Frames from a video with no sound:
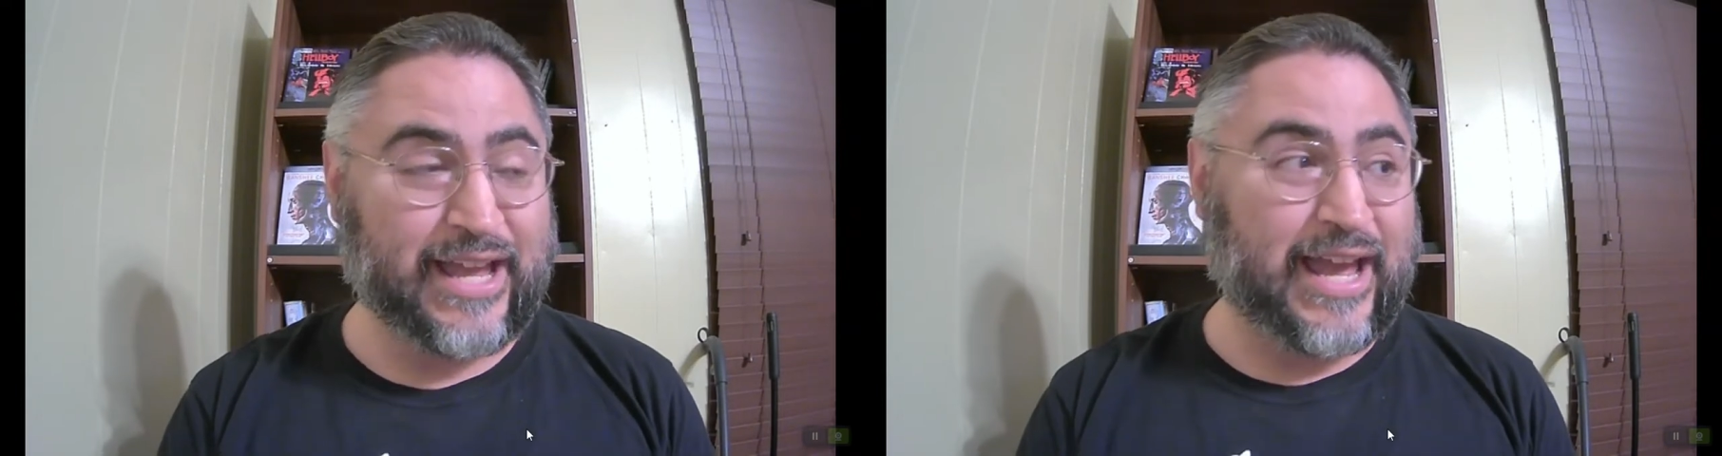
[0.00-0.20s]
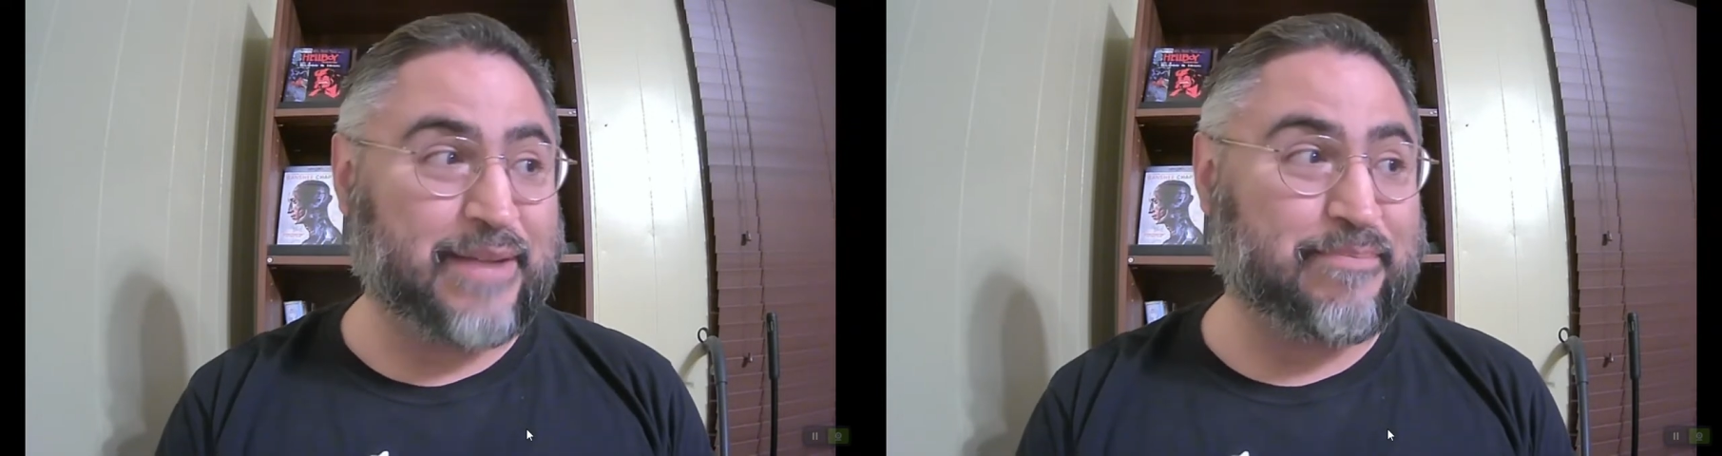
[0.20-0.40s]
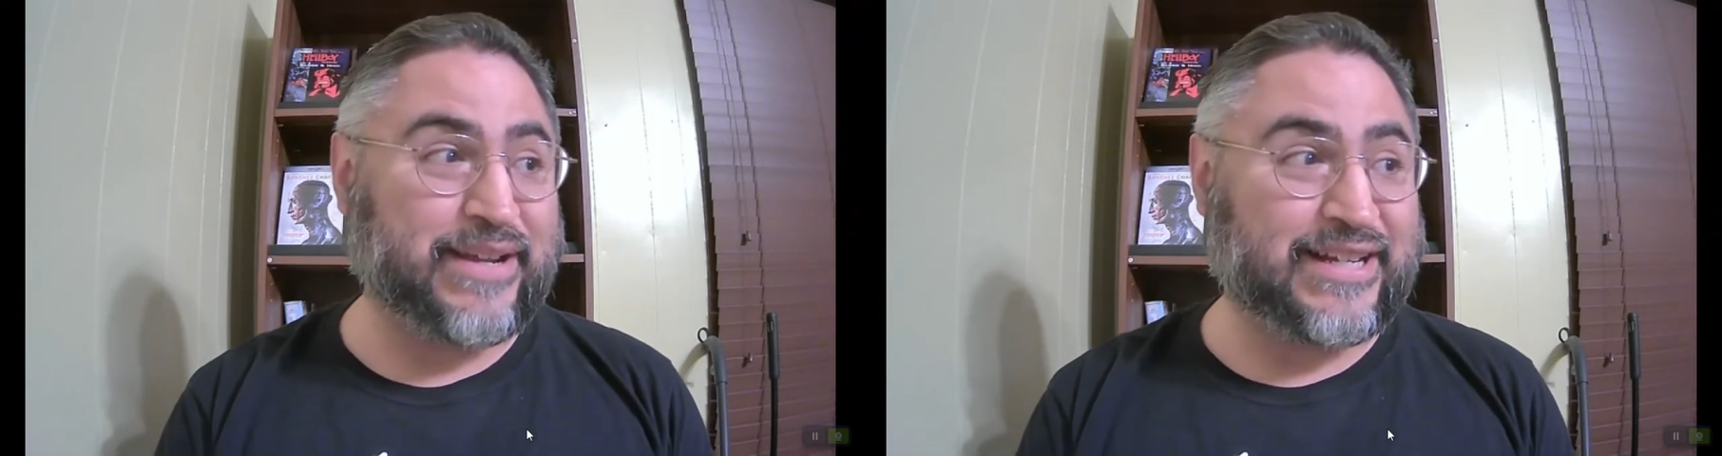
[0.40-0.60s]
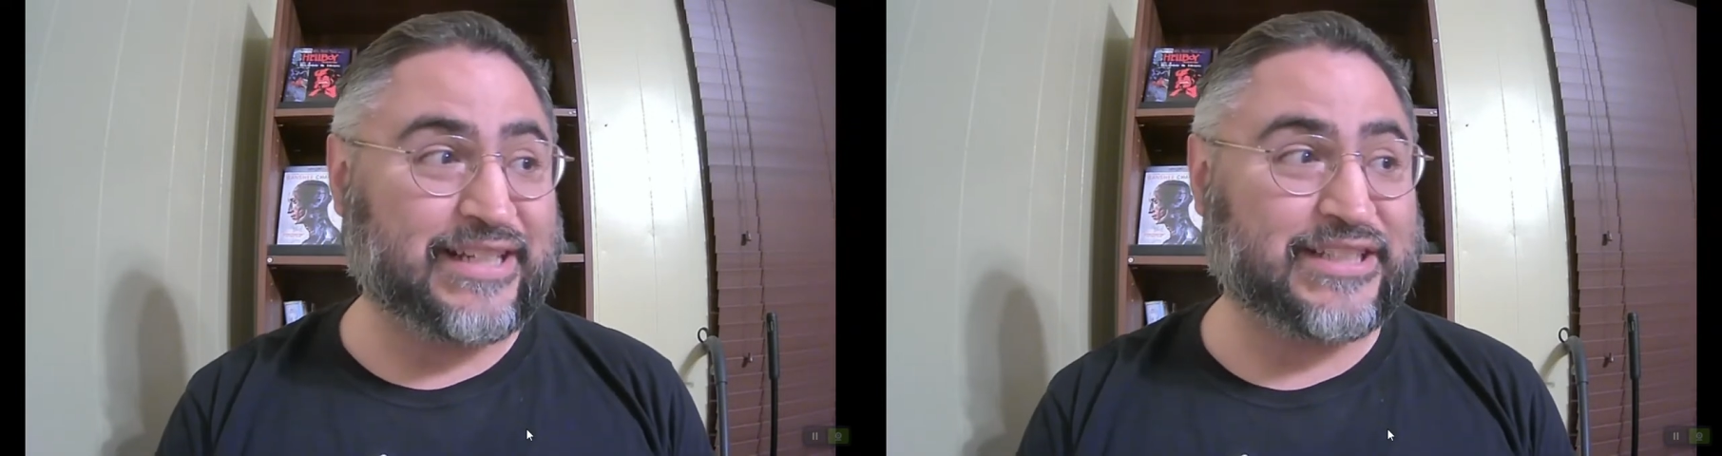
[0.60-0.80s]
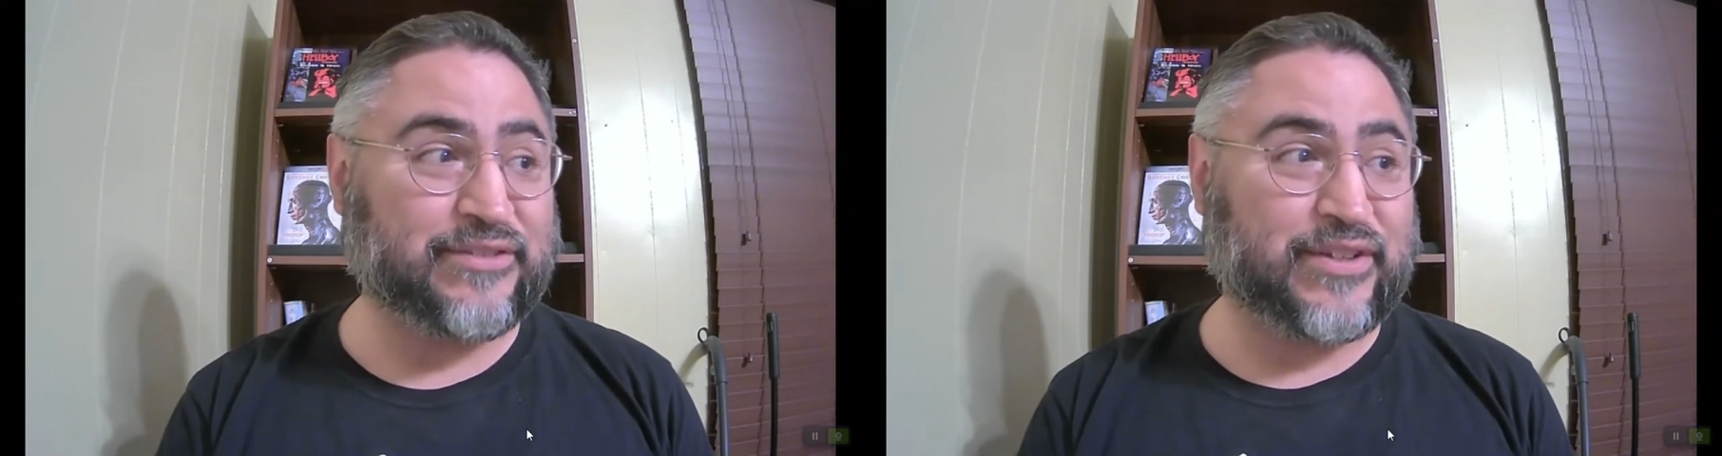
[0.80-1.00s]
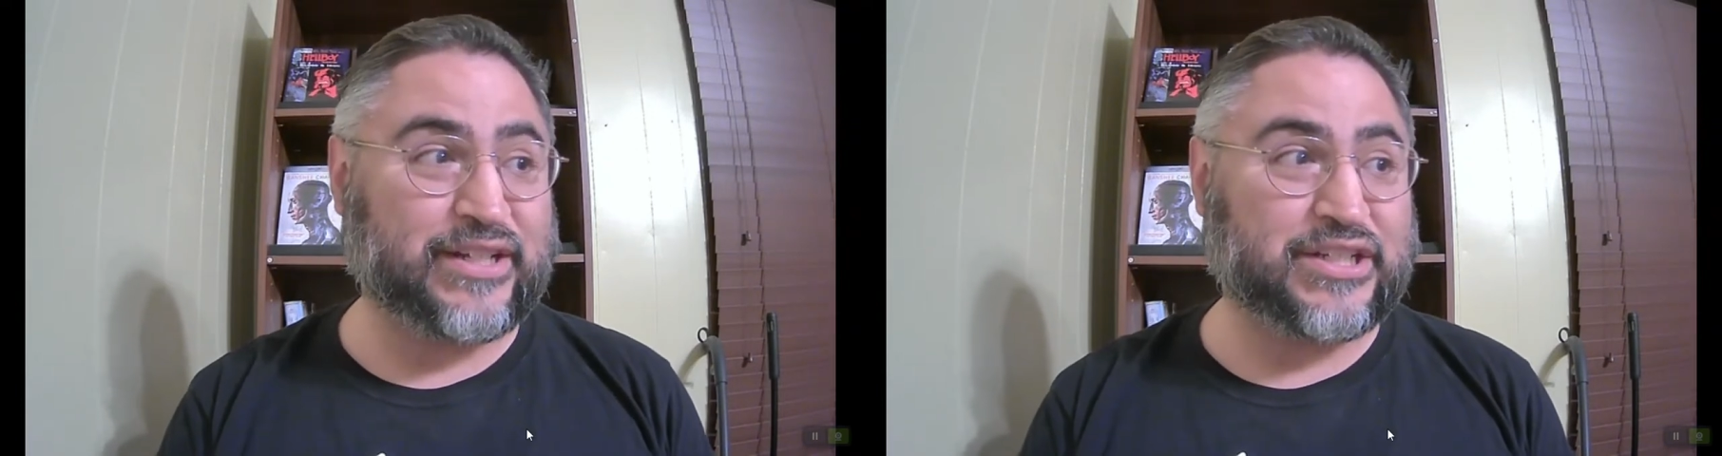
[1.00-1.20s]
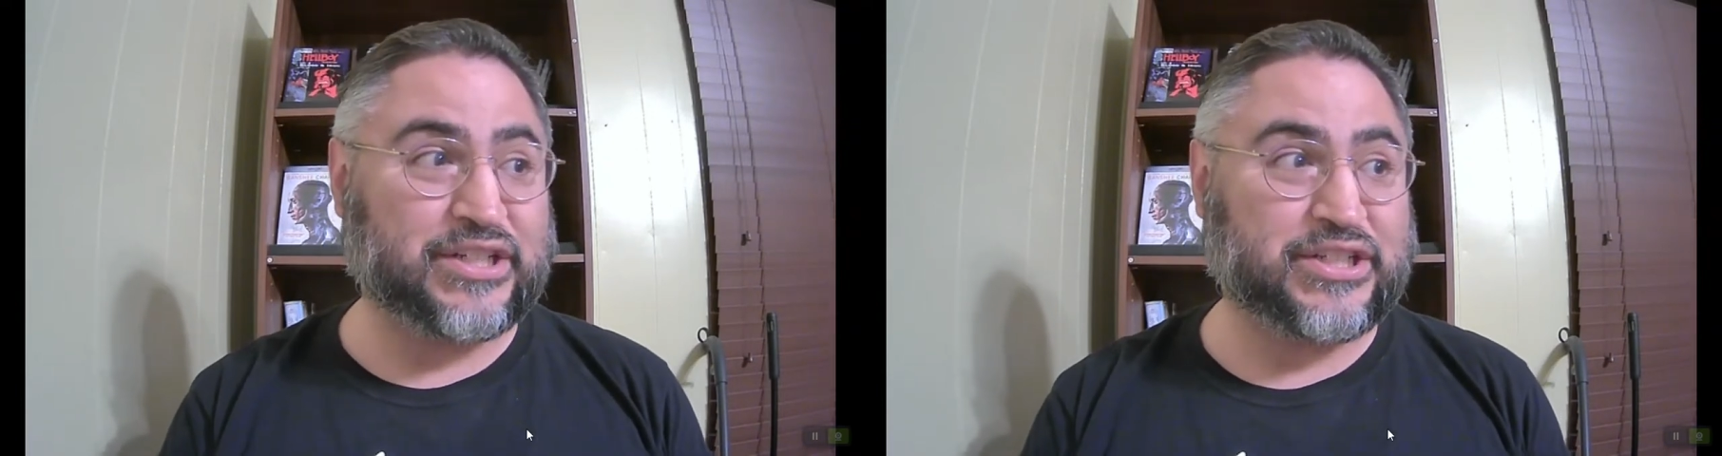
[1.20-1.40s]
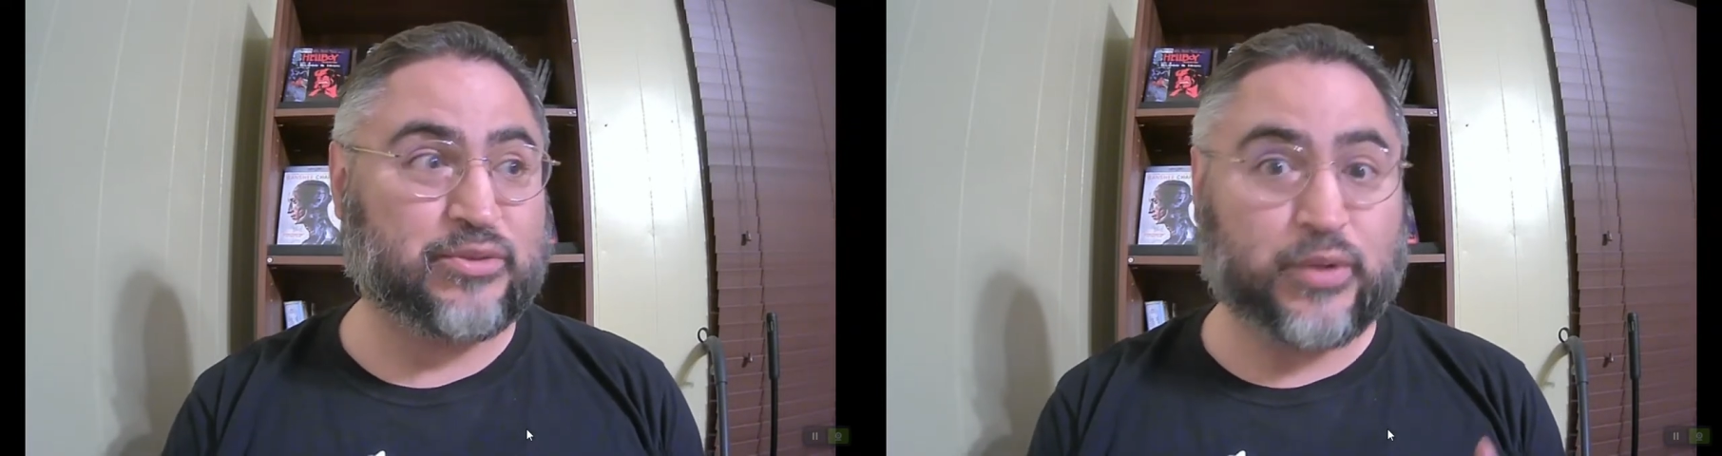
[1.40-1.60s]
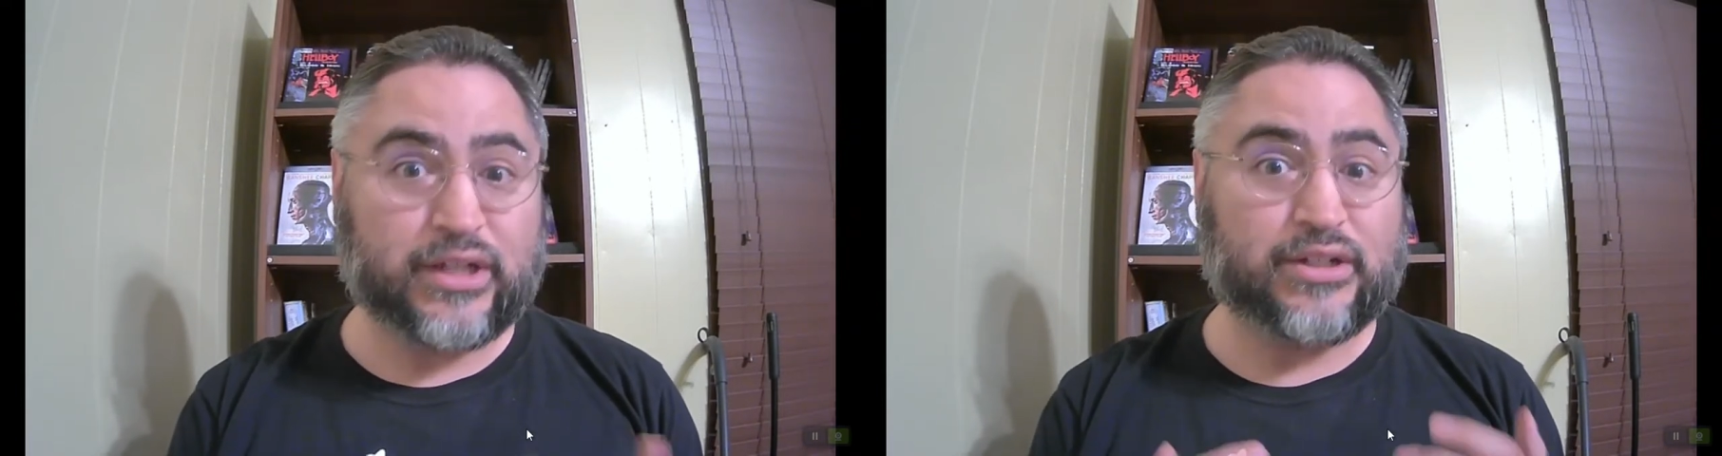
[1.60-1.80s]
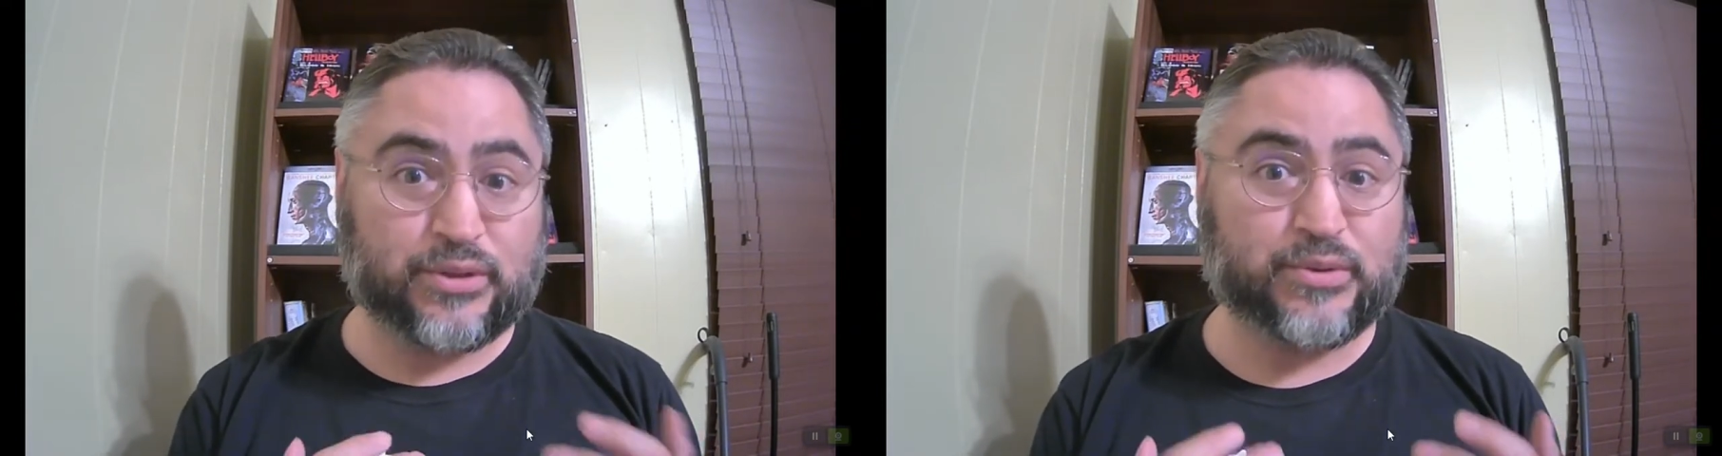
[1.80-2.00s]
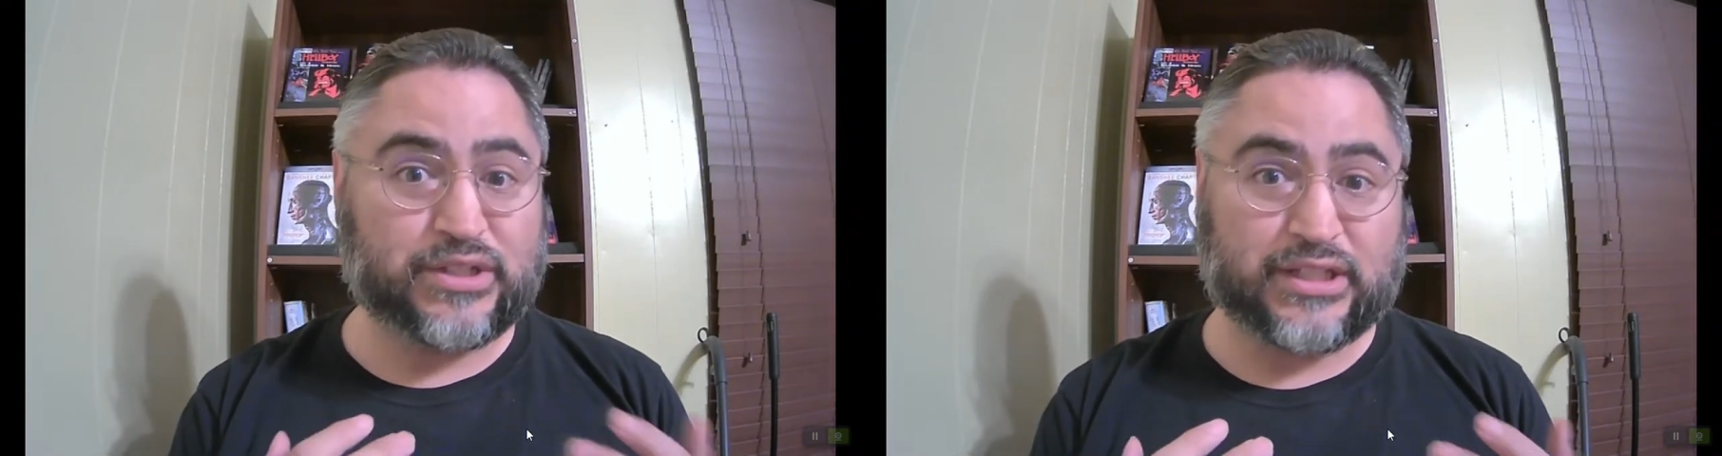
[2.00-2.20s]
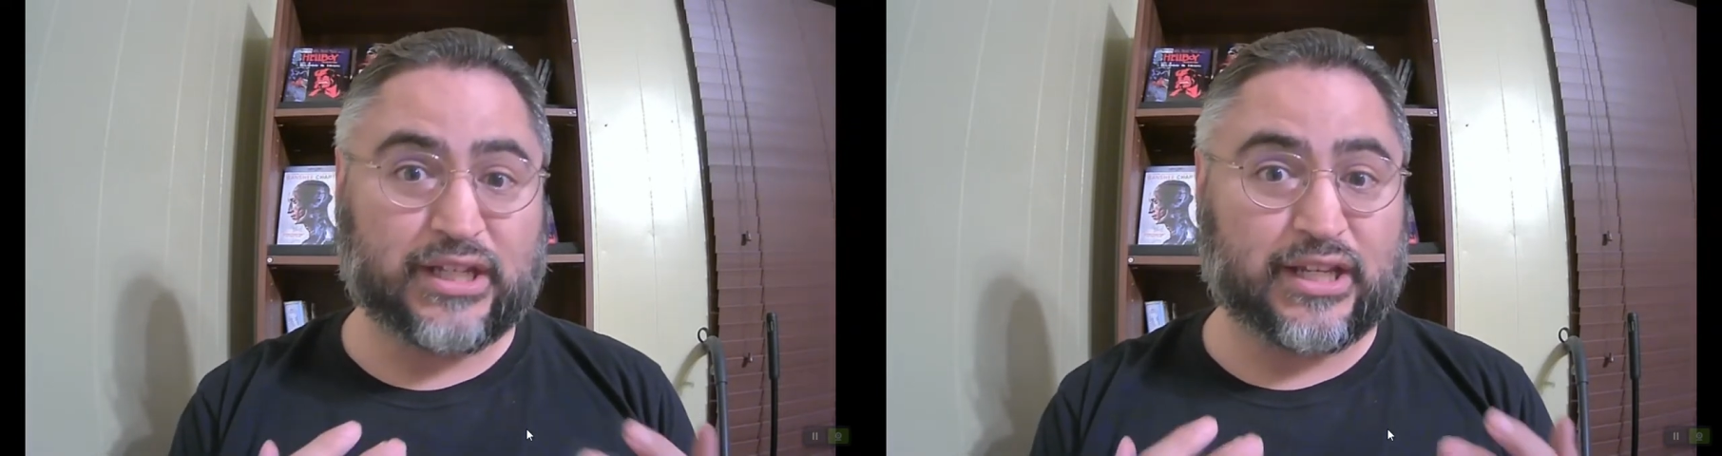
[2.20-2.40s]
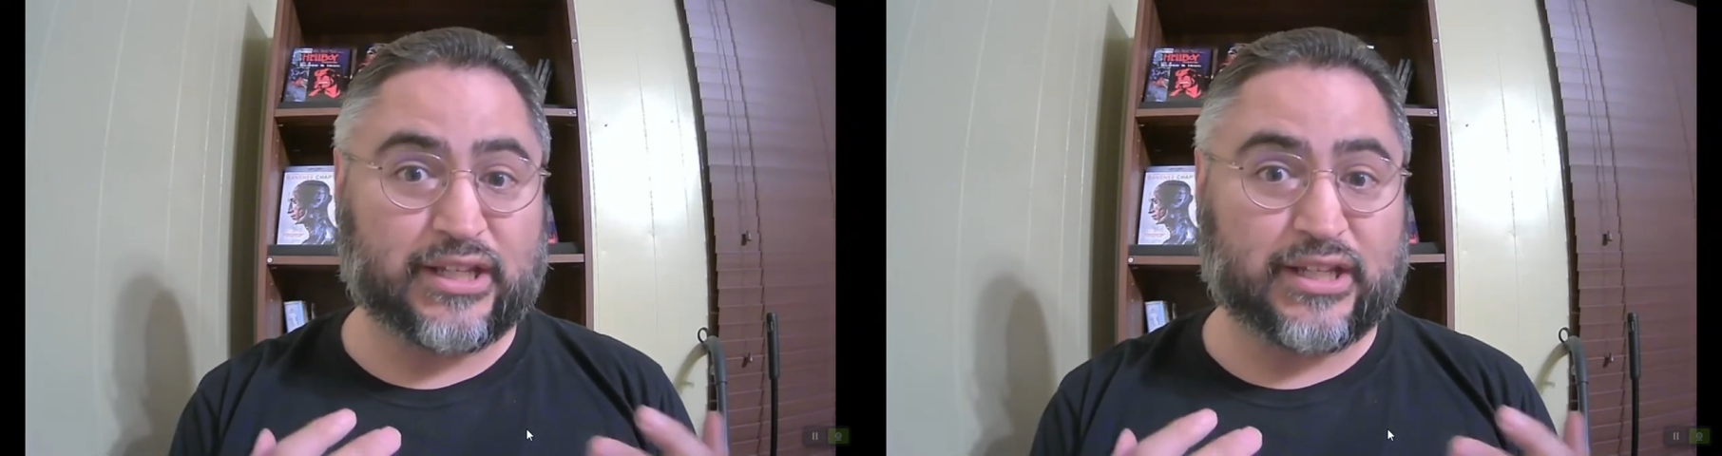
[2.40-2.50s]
And because of it, we do see